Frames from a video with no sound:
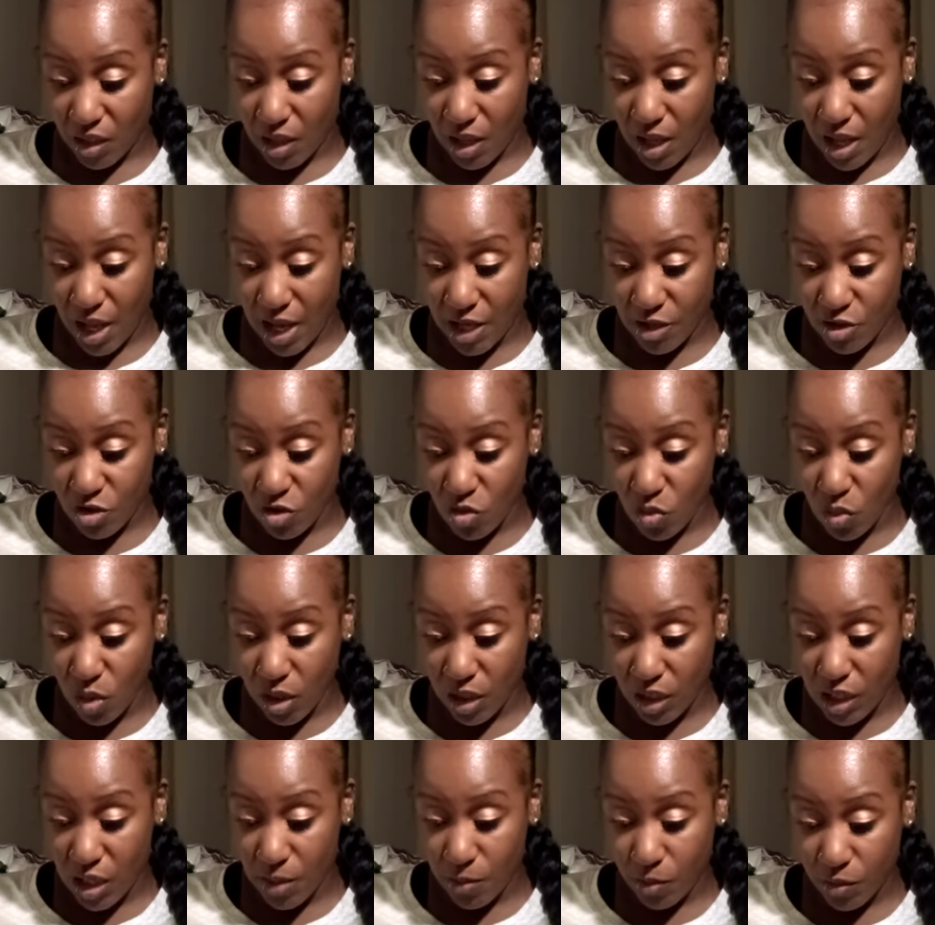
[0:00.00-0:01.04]
I do want
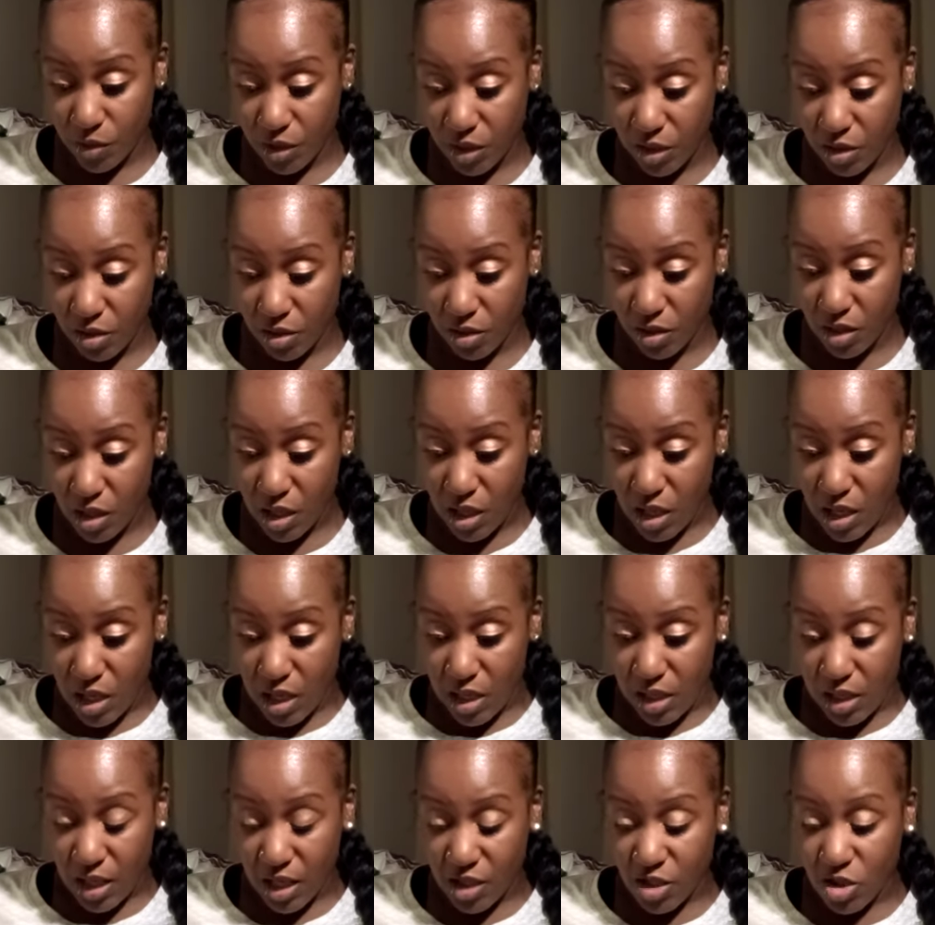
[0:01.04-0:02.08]
to come over here,
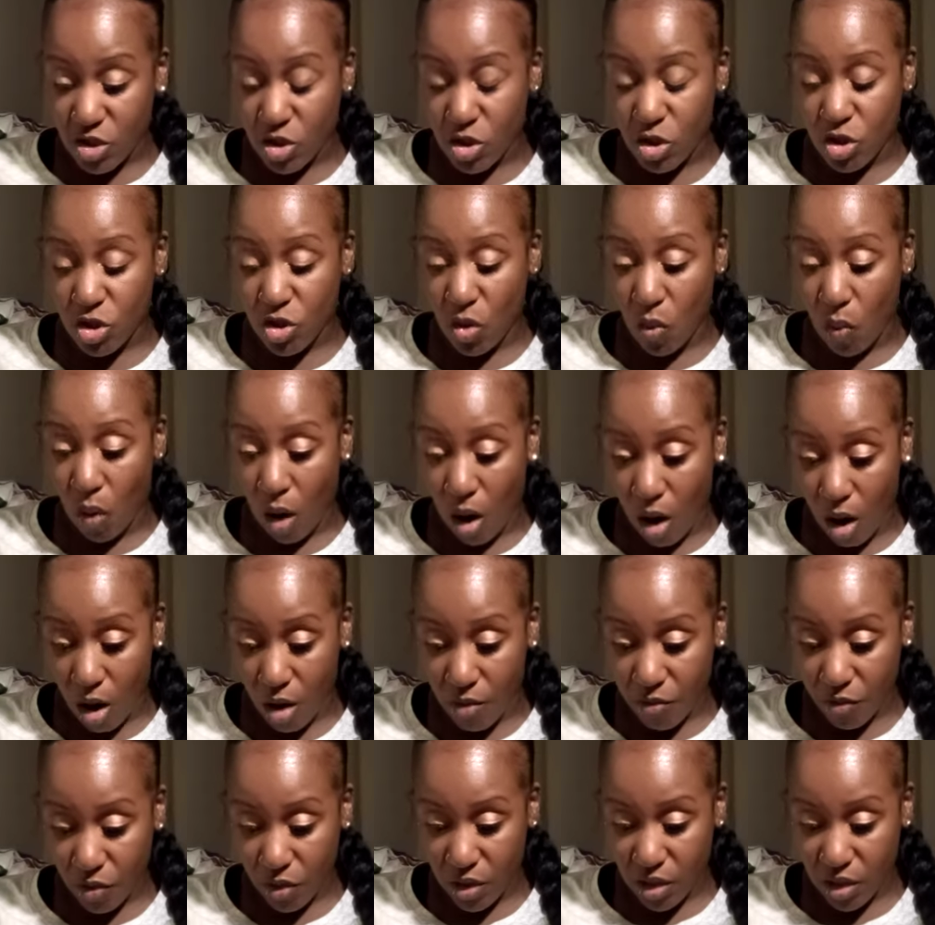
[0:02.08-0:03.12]
not just to show
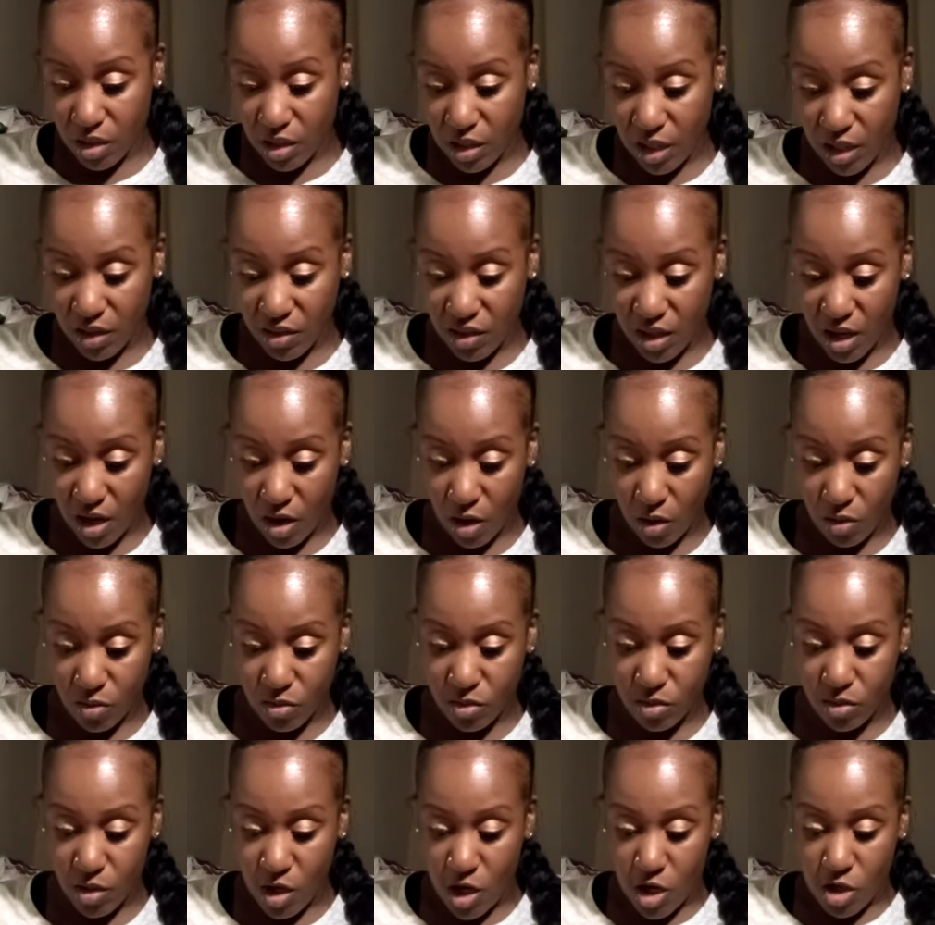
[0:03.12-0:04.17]
off or anything like that, or
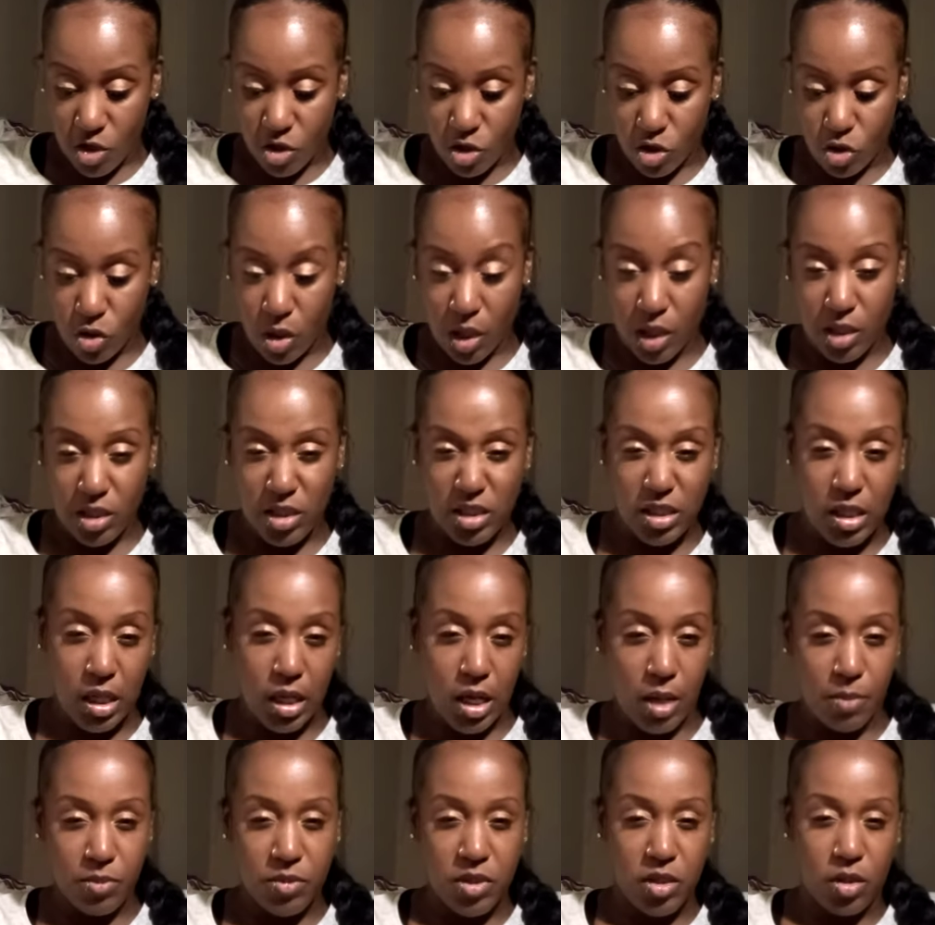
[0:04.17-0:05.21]
just trying to suck
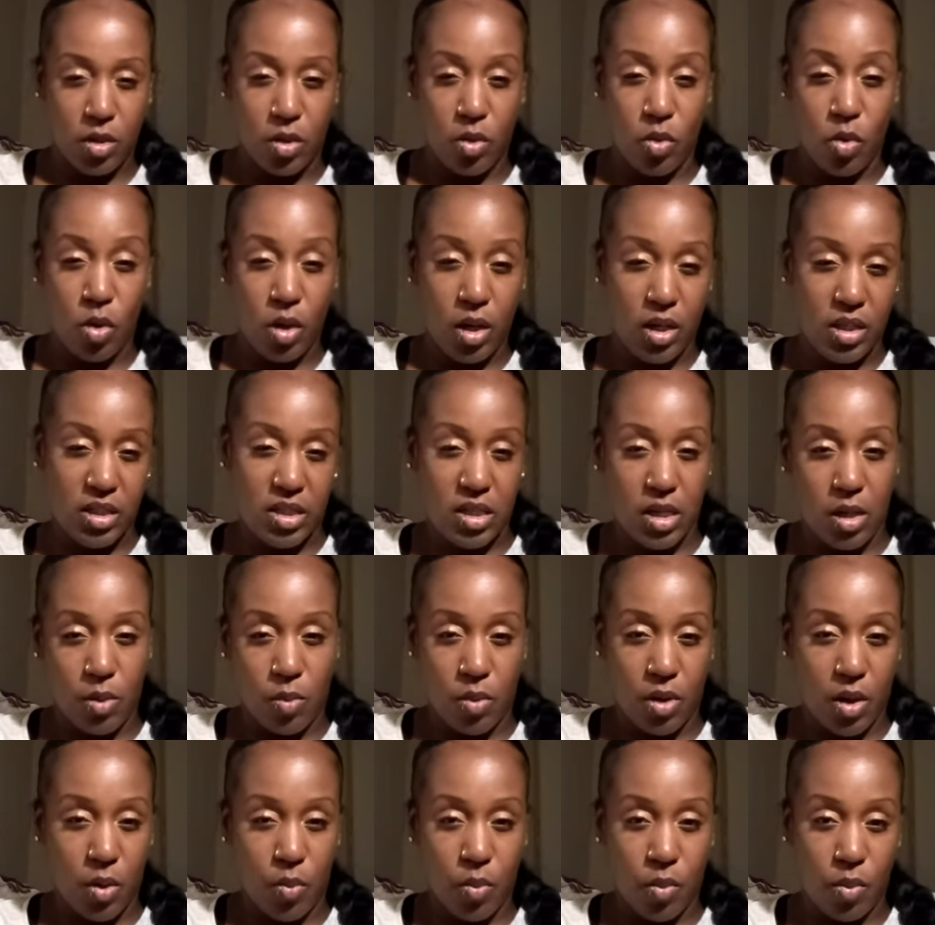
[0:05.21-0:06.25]
up to the Lord and tell him
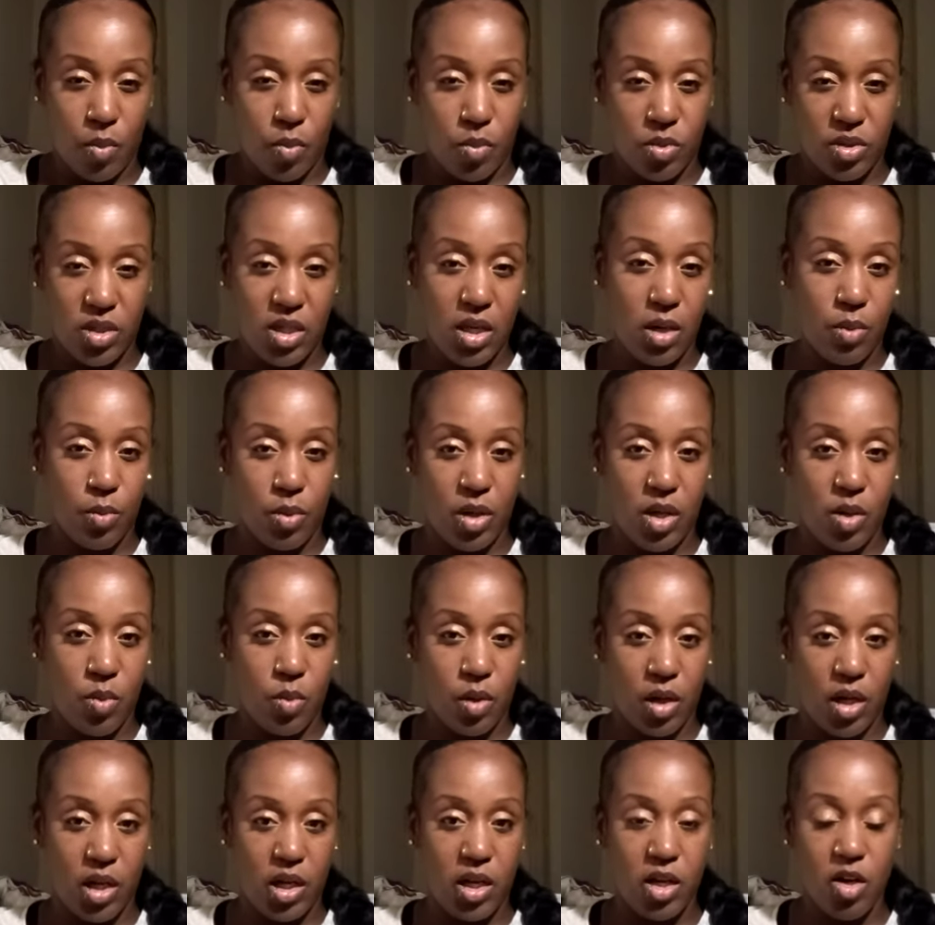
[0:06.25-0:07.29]
what he
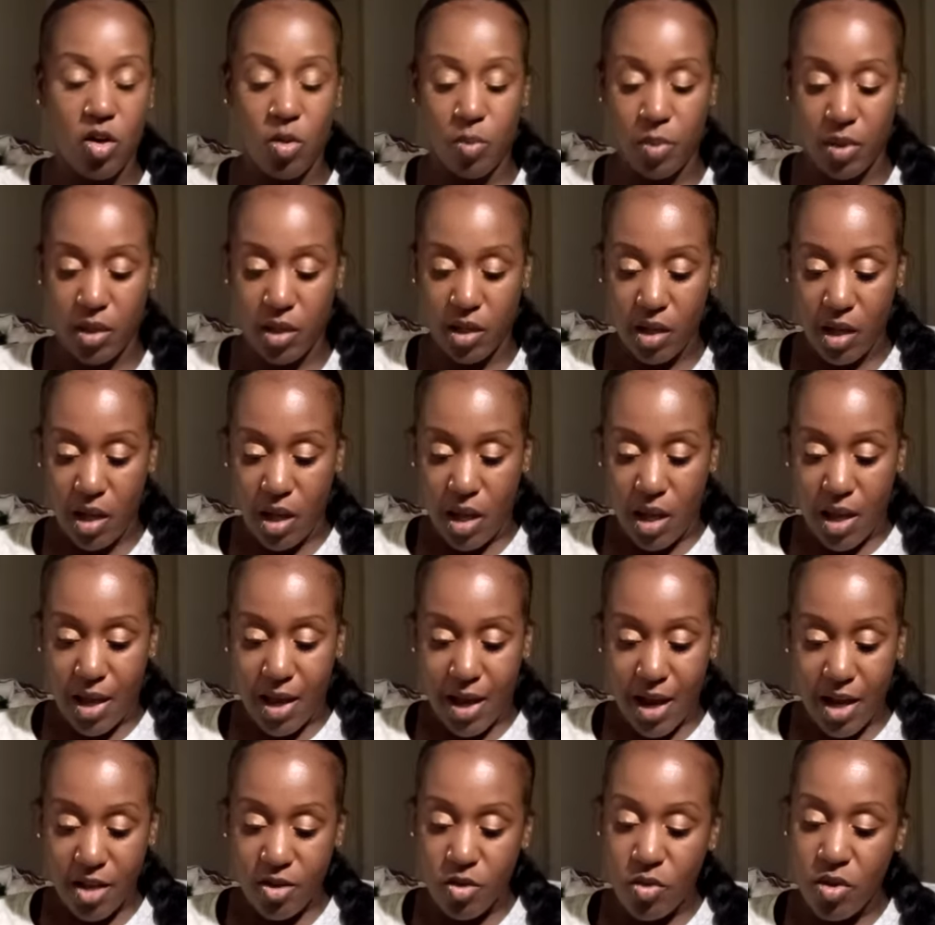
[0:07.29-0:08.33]
wants to hear. But
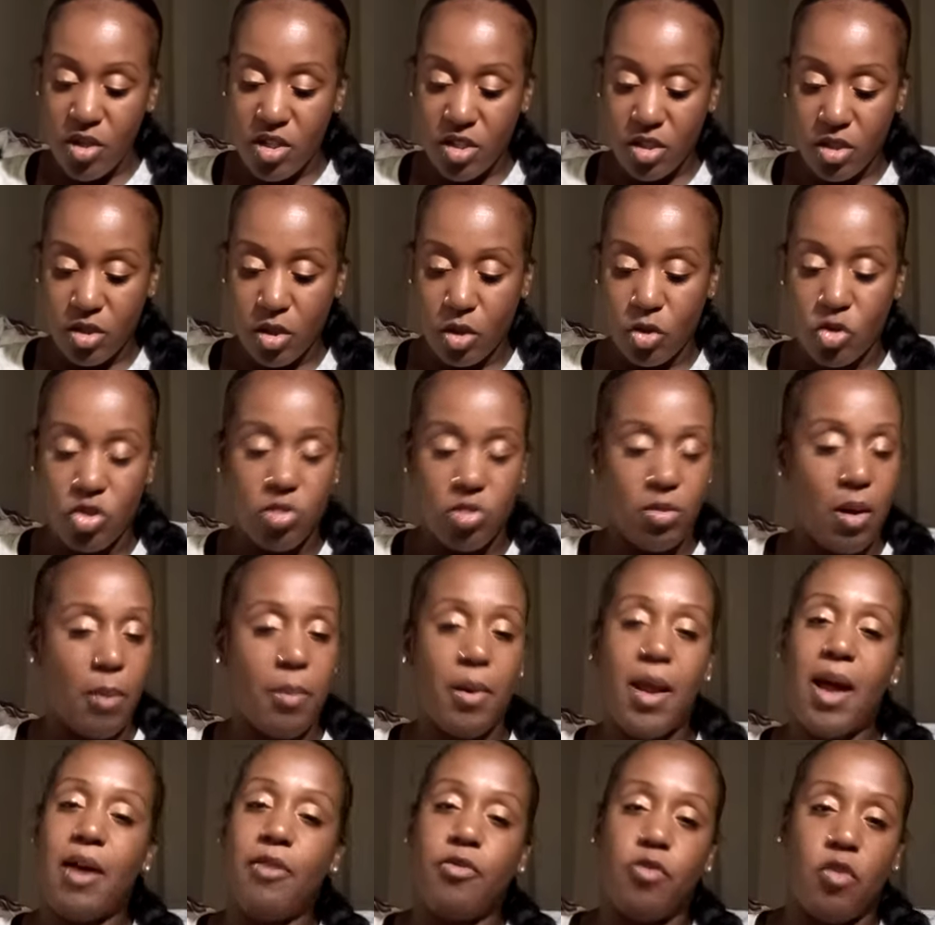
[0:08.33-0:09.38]
I do need to start using my
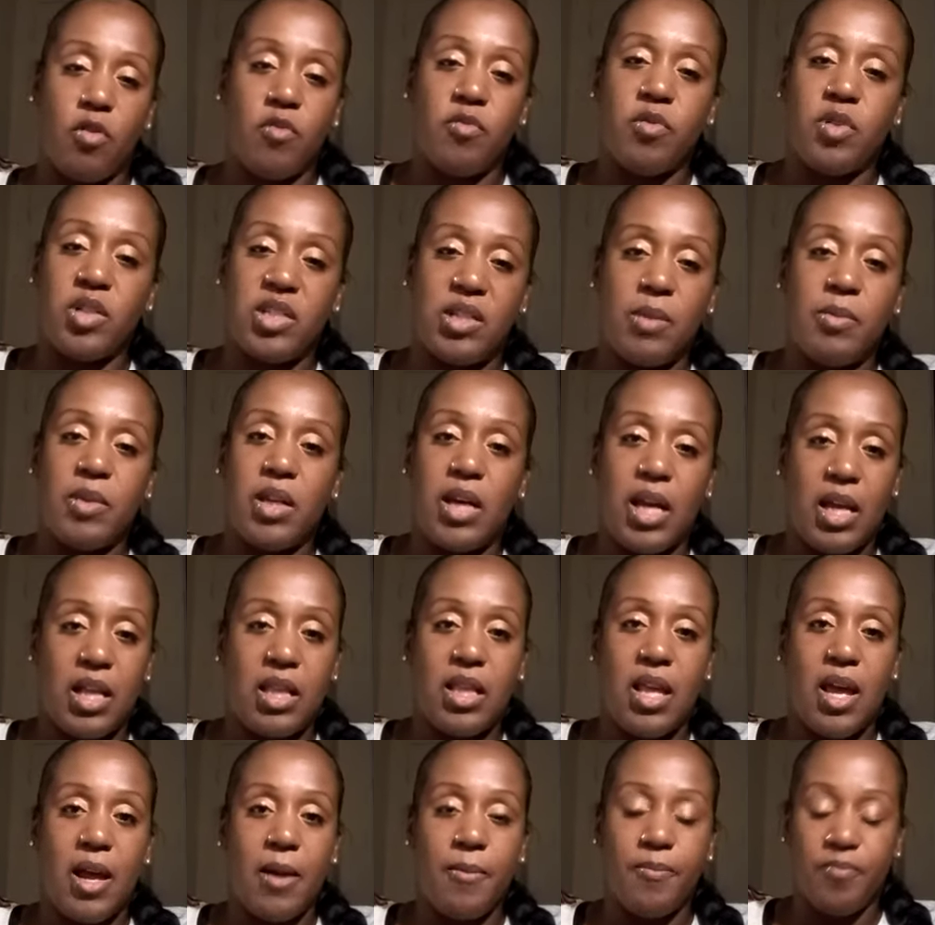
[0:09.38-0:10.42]
platform for something like
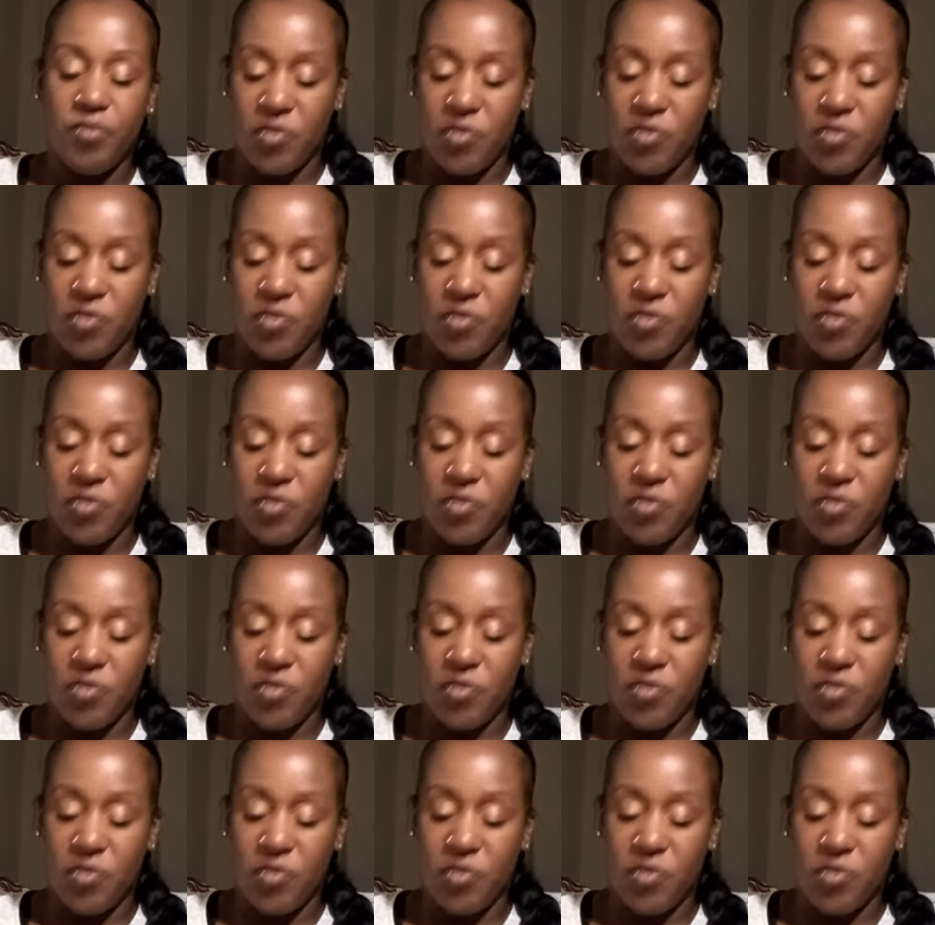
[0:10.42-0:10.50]
that.